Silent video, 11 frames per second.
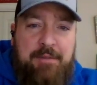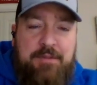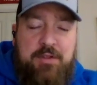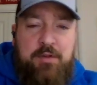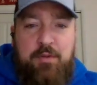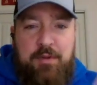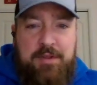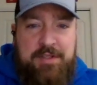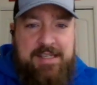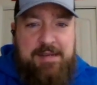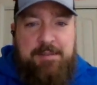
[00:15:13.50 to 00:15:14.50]
to the
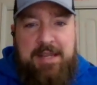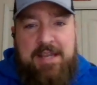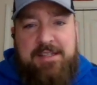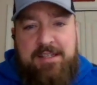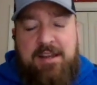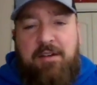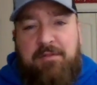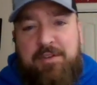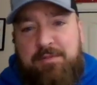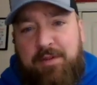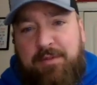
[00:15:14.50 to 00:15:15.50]
CBS
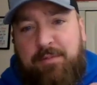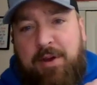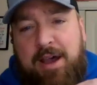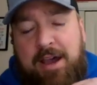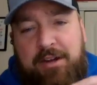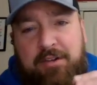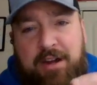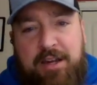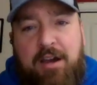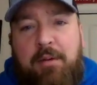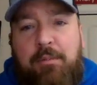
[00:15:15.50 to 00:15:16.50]
coverage with
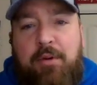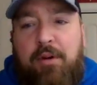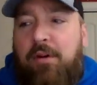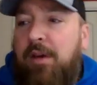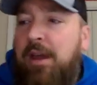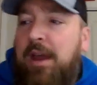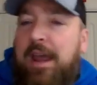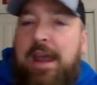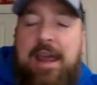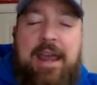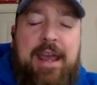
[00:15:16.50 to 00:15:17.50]
Greg Gumbel
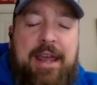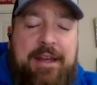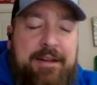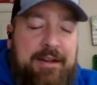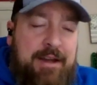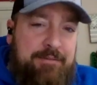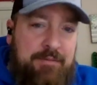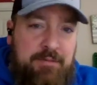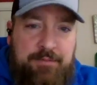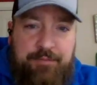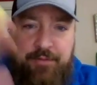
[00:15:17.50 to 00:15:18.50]
and
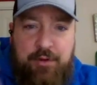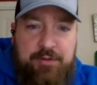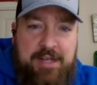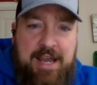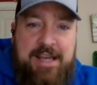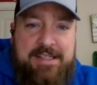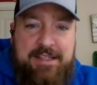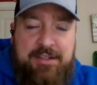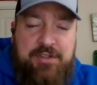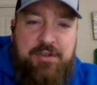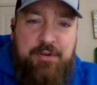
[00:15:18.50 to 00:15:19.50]
those guys in
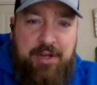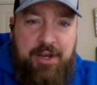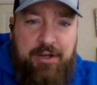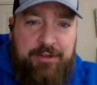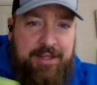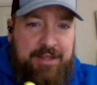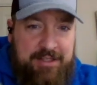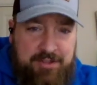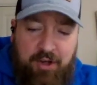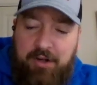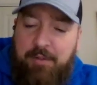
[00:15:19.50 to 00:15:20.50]
the studio, and they
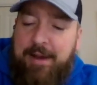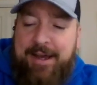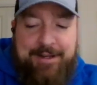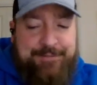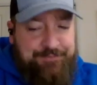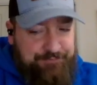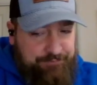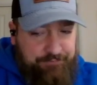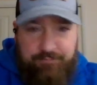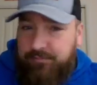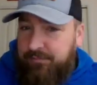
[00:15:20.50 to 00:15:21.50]
talk about it.
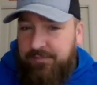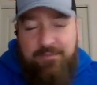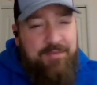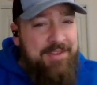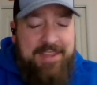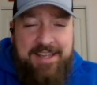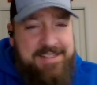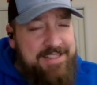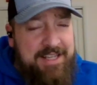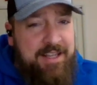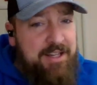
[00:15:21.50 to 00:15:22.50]
They
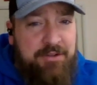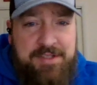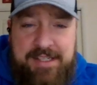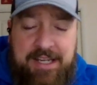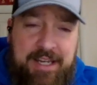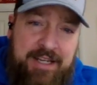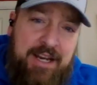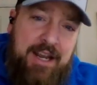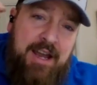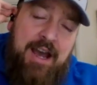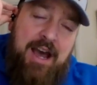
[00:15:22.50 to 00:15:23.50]
said they don't see it.
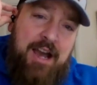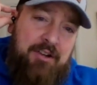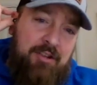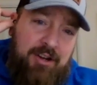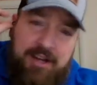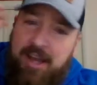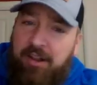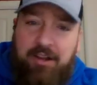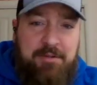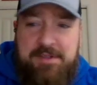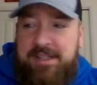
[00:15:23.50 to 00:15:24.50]
Clark
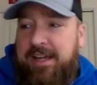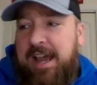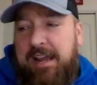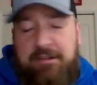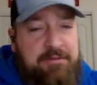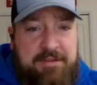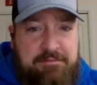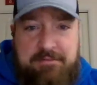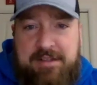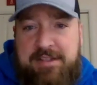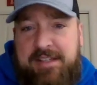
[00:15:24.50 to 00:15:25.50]
Kellogg was like,
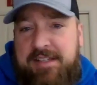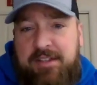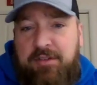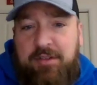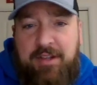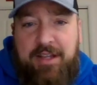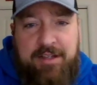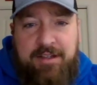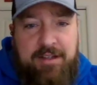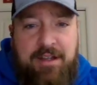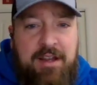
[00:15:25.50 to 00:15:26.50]
this doesn't look like a...